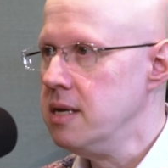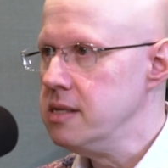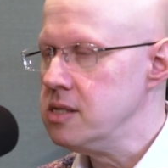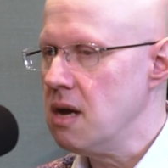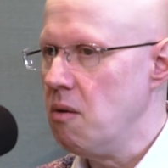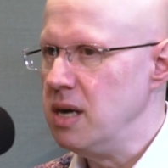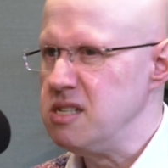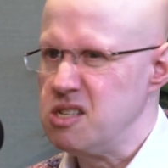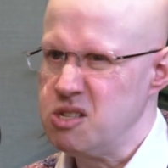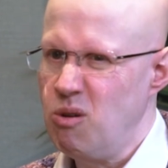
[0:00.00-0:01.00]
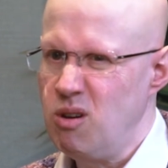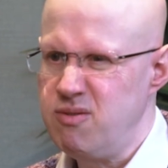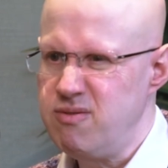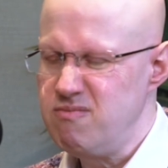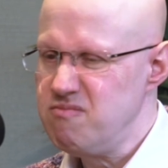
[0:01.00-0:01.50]
So I just sort
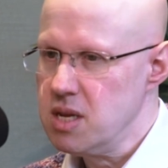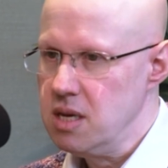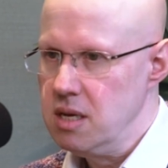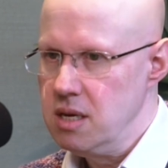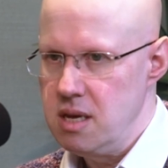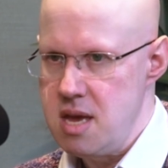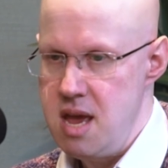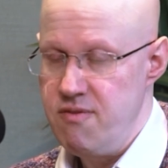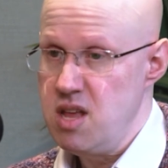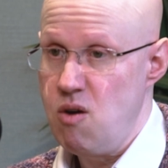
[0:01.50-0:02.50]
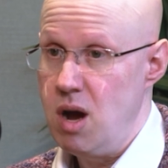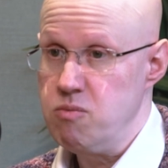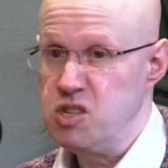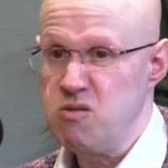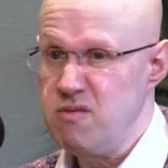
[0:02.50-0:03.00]
of, even though I
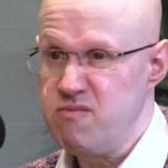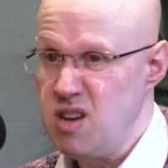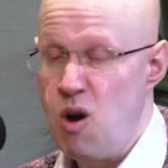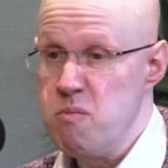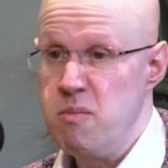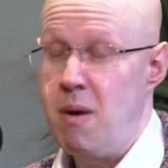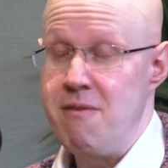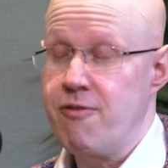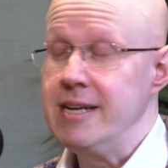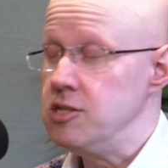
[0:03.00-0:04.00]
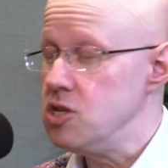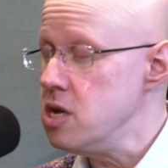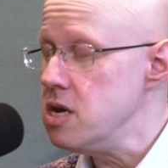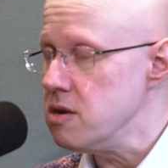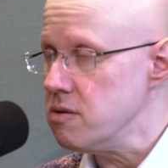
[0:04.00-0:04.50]
was sort of told, my friends
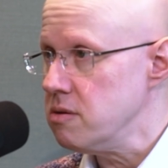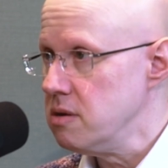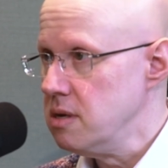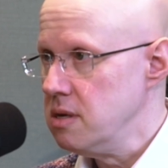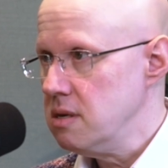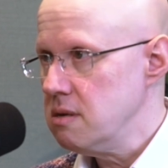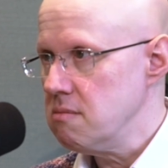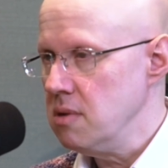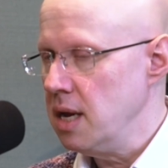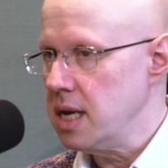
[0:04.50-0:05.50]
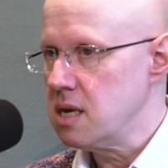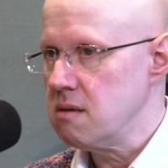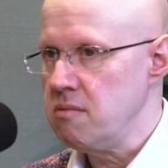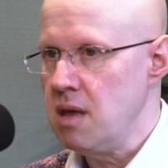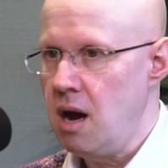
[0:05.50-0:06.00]
knew, like,
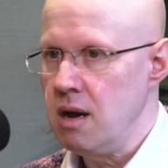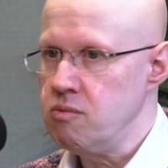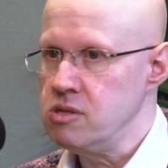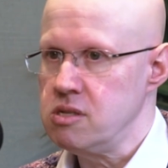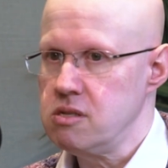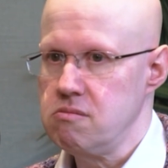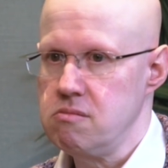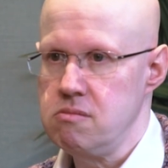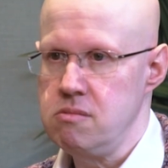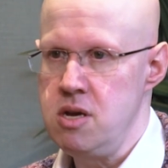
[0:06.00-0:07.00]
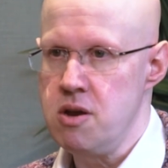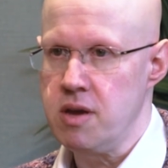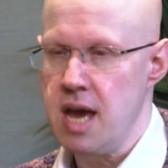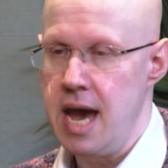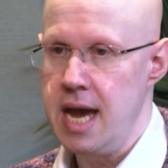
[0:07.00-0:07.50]
that I was, you know,
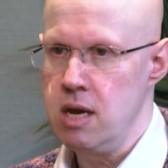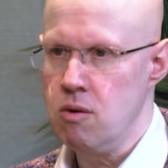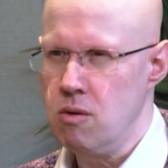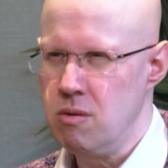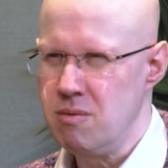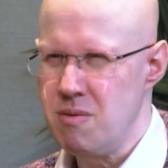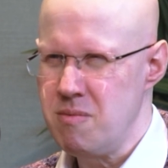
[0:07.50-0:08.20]
gay or